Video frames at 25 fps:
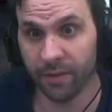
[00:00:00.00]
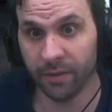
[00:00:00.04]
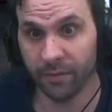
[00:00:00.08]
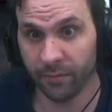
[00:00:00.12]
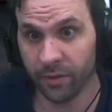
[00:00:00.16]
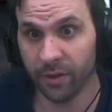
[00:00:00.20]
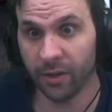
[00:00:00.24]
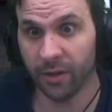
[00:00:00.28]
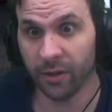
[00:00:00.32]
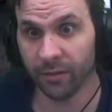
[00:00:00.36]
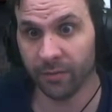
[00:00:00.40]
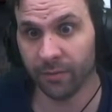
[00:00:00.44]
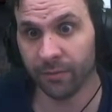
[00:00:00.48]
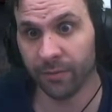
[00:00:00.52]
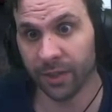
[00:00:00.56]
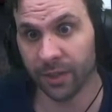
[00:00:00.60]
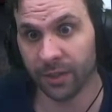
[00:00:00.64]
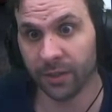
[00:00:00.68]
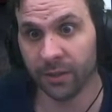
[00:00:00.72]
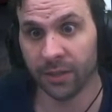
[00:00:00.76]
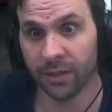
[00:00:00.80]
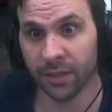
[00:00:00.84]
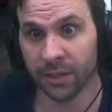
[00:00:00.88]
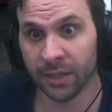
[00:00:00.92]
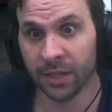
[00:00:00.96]
You know,
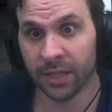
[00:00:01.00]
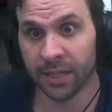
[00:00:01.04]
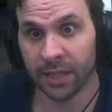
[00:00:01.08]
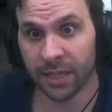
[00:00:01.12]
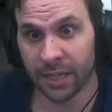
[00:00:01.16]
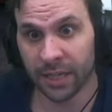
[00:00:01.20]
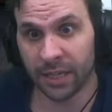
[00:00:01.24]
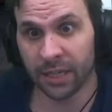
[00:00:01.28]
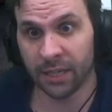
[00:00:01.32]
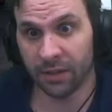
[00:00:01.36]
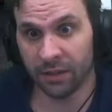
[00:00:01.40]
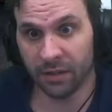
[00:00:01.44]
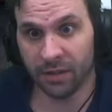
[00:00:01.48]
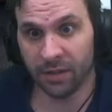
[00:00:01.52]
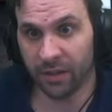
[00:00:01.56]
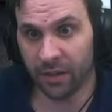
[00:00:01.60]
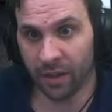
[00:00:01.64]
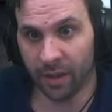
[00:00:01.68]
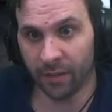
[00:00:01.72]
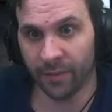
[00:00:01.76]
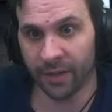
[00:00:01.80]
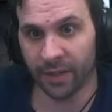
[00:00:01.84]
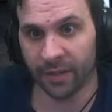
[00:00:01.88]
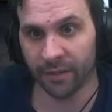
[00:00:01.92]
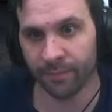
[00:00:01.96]
well, he.
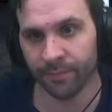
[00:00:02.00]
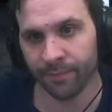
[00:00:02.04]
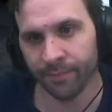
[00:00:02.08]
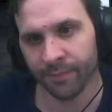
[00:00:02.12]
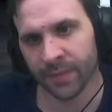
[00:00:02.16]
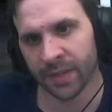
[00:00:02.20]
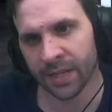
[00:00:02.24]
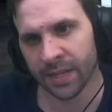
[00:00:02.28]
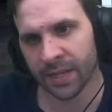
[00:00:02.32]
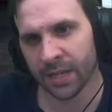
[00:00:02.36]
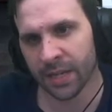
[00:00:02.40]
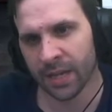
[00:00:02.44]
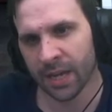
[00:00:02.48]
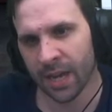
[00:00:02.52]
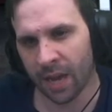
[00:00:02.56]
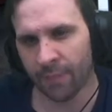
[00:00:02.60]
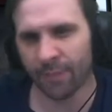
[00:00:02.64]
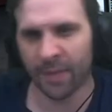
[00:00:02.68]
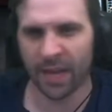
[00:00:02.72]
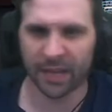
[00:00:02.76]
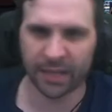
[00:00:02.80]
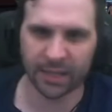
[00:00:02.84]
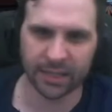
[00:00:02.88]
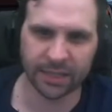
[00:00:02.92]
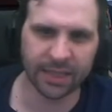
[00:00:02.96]
I mean, I'm
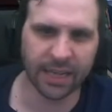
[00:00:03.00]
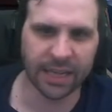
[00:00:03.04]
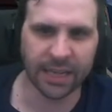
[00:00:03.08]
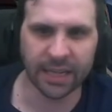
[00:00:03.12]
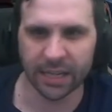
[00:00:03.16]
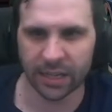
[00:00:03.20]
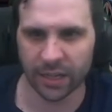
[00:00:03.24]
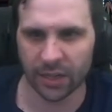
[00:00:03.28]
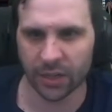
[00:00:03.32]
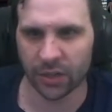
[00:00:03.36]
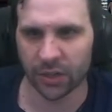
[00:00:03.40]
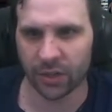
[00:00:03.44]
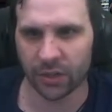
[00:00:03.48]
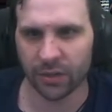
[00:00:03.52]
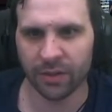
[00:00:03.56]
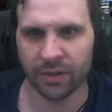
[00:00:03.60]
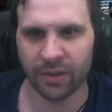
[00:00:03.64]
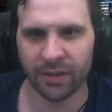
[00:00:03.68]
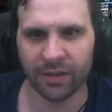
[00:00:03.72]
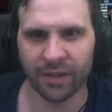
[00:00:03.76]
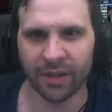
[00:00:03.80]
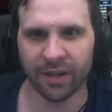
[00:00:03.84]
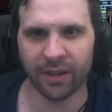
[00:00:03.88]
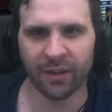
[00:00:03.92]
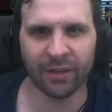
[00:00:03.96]
not gonna say he did.
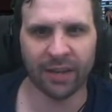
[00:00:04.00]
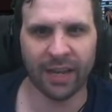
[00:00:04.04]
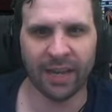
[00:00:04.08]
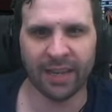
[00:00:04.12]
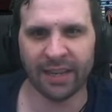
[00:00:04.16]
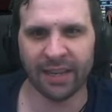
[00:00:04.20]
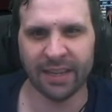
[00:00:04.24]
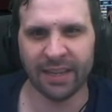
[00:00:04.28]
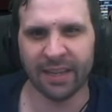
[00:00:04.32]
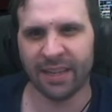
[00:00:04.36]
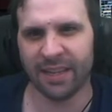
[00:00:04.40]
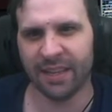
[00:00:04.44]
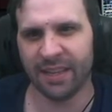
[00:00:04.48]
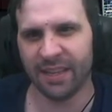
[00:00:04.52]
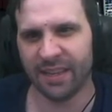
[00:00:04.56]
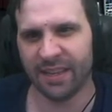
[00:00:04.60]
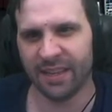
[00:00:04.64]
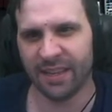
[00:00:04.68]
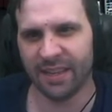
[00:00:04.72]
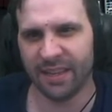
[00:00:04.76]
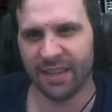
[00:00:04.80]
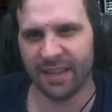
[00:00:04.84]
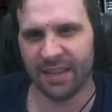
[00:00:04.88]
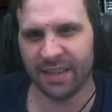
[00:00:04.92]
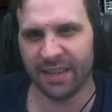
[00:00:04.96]
You know, like
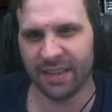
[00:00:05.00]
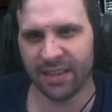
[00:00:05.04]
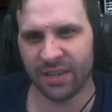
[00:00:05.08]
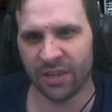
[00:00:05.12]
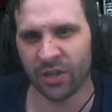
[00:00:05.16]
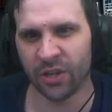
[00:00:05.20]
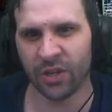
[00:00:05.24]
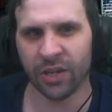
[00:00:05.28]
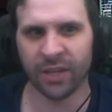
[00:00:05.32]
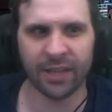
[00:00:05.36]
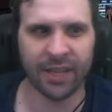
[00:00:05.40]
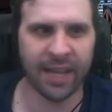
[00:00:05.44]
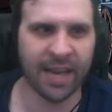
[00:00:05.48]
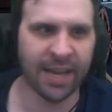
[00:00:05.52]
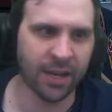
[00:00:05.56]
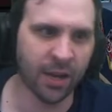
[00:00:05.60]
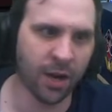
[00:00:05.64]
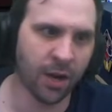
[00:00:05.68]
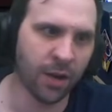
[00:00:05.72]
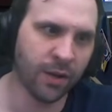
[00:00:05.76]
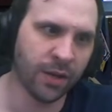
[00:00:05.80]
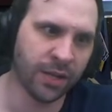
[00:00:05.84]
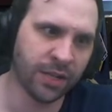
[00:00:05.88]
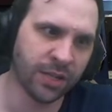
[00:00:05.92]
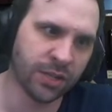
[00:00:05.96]
good. Like
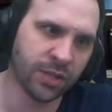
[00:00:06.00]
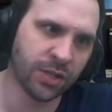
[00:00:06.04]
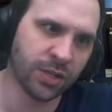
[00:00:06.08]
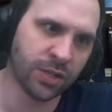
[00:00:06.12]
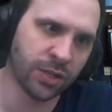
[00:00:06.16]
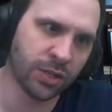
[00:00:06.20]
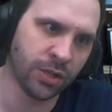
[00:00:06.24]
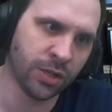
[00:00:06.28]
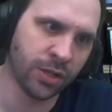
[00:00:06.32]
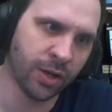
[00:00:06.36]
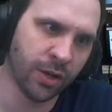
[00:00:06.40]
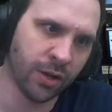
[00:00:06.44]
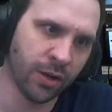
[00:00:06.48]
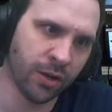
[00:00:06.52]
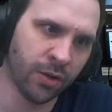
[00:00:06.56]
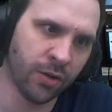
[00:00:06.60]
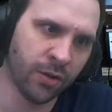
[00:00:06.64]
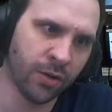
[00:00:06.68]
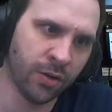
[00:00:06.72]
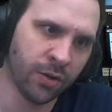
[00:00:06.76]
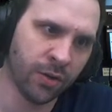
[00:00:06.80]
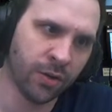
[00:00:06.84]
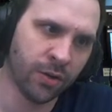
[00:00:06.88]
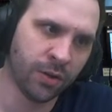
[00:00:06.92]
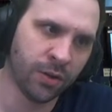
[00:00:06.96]
oh, his. You know,
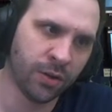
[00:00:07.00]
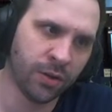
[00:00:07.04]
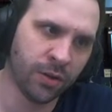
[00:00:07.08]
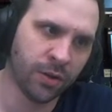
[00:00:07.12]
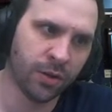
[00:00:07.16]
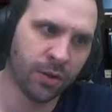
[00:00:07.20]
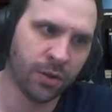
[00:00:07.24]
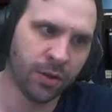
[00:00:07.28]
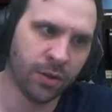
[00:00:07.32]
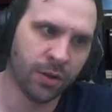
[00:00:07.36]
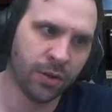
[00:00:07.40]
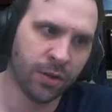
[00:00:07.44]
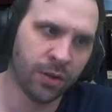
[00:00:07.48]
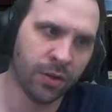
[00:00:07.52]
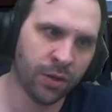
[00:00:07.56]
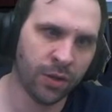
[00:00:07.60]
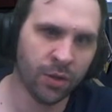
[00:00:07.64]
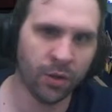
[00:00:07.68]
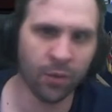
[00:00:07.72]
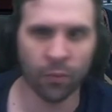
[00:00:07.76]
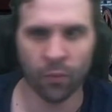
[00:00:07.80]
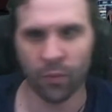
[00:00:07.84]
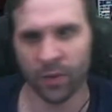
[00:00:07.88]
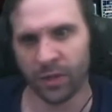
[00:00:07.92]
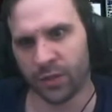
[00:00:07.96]

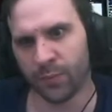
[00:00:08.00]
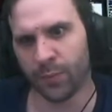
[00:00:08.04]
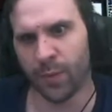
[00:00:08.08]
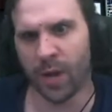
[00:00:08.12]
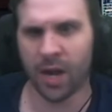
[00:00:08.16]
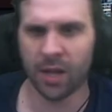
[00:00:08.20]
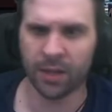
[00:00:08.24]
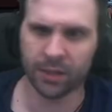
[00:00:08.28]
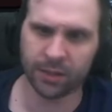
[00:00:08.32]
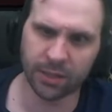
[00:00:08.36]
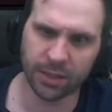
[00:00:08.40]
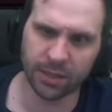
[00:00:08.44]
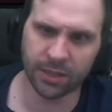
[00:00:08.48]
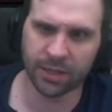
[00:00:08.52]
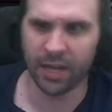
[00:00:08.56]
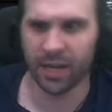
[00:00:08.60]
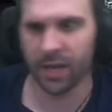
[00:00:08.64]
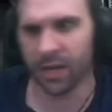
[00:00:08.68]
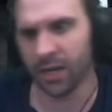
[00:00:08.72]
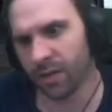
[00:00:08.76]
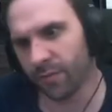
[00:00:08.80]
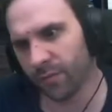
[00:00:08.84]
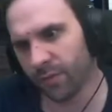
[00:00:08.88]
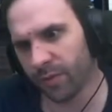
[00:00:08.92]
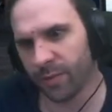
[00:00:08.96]
his policies that
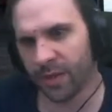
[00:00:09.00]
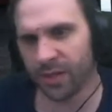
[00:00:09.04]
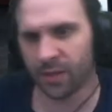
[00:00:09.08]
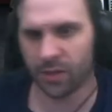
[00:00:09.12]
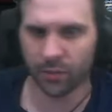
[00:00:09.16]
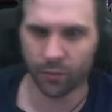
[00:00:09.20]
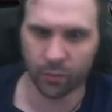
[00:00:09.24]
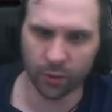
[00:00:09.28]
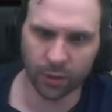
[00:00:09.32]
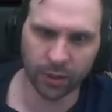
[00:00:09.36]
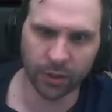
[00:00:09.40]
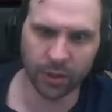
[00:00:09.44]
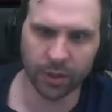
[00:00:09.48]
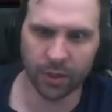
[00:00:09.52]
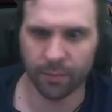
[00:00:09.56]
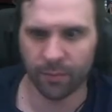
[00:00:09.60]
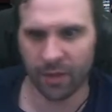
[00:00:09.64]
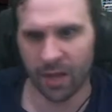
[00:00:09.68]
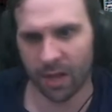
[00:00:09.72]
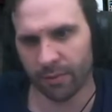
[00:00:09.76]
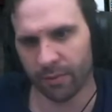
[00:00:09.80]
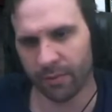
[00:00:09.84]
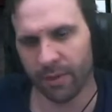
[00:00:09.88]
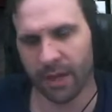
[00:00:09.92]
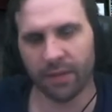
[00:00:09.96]
he implemented were good.
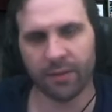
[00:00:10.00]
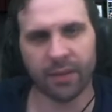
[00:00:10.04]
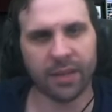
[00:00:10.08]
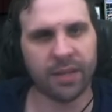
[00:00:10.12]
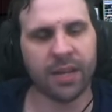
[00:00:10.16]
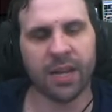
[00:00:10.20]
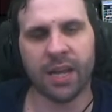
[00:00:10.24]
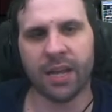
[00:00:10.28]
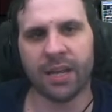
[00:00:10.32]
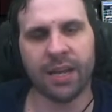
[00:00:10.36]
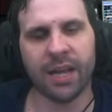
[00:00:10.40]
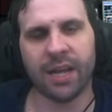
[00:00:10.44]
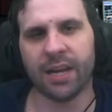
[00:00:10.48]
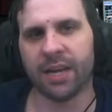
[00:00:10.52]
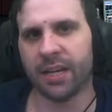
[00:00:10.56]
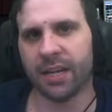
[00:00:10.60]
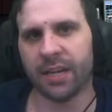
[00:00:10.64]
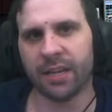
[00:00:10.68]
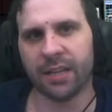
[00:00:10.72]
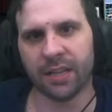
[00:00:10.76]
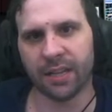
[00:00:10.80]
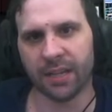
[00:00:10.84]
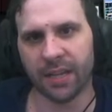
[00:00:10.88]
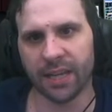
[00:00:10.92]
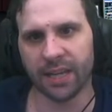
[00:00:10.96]
Blah blah blah. blah. No, not
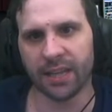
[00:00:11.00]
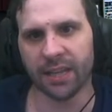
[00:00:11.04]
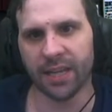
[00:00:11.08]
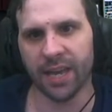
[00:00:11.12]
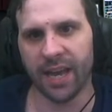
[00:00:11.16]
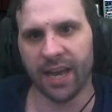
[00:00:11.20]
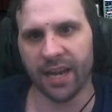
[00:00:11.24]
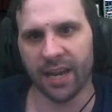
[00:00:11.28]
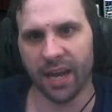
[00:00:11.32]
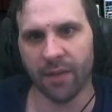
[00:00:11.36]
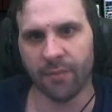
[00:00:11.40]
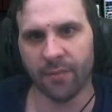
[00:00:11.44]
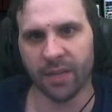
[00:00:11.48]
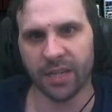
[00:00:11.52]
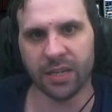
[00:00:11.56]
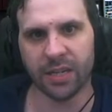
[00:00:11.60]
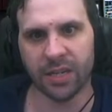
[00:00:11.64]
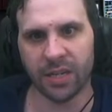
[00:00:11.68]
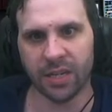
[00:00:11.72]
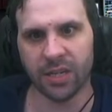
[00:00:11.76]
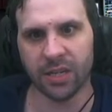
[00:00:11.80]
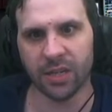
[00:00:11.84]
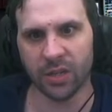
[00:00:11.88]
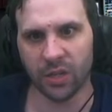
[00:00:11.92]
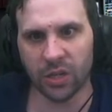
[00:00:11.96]
anything like that. I mean,
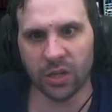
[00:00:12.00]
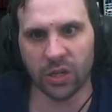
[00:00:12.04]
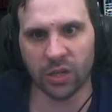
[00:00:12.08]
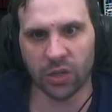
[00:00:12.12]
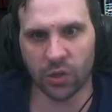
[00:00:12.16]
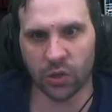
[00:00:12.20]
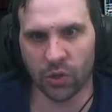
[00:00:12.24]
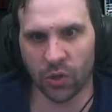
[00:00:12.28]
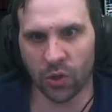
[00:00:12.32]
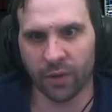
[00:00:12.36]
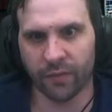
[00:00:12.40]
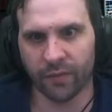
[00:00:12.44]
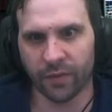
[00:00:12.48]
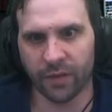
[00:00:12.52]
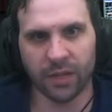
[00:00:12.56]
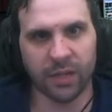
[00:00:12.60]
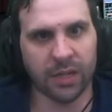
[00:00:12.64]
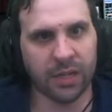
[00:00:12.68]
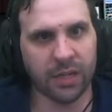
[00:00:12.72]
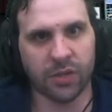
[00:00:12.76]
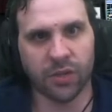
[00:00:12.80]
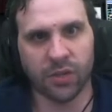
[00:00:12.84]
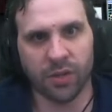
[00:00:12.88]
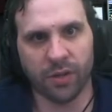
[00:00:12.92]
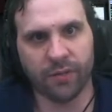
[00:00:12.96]
he he served
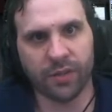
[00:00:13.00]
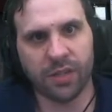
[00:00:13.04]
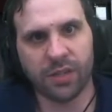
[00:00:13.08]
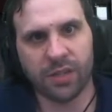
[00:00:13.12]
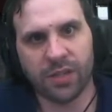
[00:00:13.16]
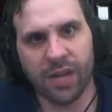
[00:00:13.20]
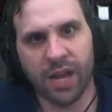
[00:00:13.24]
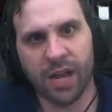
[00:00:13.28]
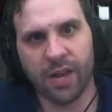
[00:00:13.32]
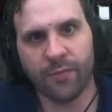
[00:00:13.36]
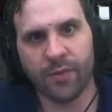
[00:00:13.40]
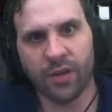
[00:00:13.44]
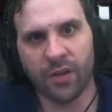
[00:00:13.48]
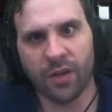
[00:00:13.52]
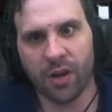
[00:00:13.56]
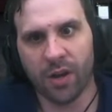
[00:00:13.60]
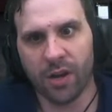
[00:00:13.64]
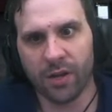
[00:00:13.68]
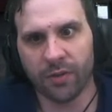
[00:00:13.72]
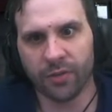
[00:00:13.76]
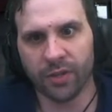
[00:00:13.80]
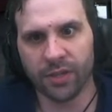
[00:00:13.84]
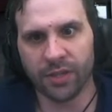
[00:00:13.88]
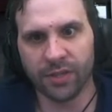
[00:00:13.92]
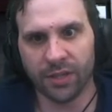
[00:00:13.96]
he served his time in
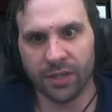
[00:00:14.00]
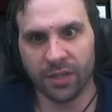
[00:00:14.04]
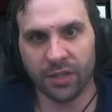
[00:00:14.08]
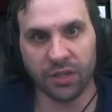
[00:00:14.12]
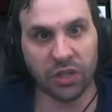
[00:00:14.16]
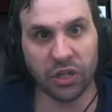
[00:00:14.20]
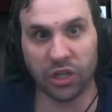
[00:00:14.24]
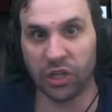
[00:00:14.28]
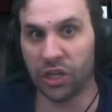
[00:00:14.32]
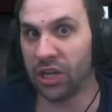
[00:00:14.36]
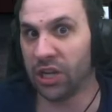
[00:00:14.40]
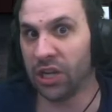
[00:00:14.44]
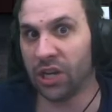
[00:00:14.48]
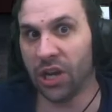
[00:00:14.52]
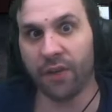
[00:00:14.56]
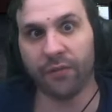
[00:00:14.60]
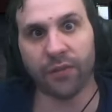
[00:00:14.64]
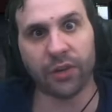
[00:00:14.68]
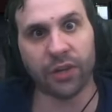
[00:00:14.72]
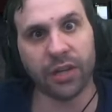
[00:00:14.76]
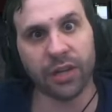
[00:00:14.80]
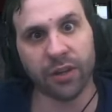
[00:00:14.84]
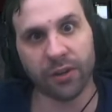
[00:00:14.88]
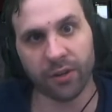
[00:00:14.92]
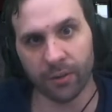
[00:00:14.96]
Congress, and you didn't
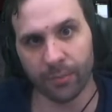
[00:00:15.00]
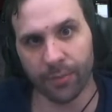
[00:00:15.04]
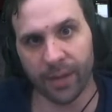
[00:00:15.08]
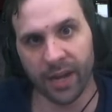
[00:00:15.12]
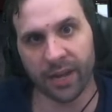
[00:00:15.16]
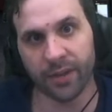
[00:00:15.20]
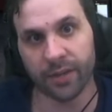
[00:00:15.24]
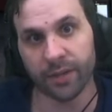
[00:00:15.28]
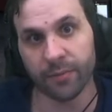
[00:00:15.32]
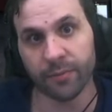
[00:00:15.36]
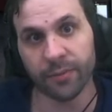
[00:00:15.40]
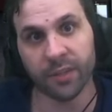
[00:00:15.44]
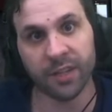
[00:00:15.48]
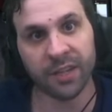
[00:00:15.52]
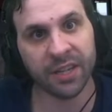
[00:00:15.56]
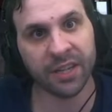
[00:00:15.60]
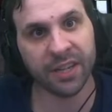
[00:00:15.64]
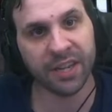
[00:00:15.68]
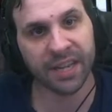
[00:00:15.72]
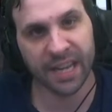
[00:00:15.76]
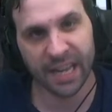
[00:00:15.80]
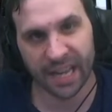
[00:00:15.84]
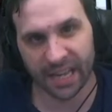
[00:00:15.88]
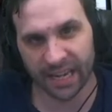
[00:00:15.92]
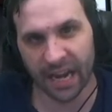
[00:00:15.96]
ever hear about him.
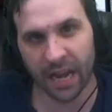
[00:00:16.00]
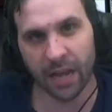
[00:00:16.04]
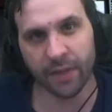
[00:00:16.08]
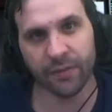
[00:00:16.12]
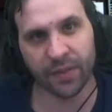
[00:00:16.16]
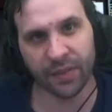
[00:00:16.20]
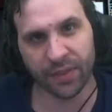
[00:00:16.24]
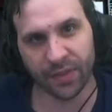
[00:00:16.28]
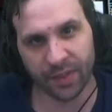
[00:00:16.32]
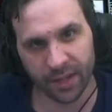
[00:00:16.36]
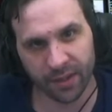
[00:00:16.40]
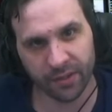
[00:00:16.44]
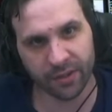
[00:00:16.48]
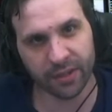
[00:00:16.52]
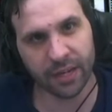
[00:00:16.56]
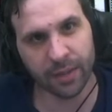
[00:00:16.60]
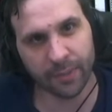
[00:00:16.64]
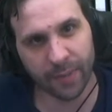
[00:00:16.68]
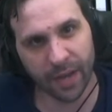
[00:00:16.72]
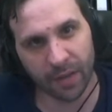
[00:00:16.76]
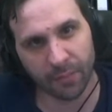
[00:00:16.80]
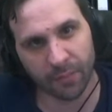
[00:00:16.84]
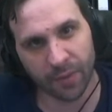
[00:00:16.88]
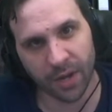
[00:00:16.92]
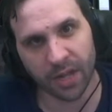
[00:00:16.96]
And I have a theory
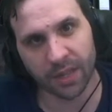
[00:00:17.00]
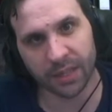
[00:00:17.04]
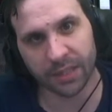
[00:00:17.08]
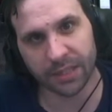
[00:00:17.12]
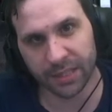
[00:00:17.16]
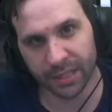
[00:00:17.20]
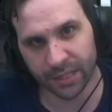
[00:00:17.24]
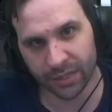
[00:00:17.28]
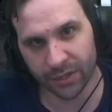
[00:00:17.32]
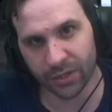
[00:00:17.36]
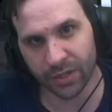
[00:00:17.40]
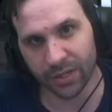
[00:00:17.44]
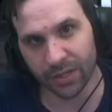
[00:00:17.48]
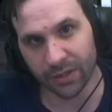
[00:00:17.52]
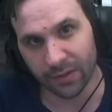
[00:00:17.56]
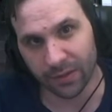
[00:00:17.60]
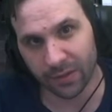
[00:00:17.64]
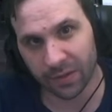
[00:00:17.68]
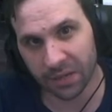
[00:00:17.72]
about politicians.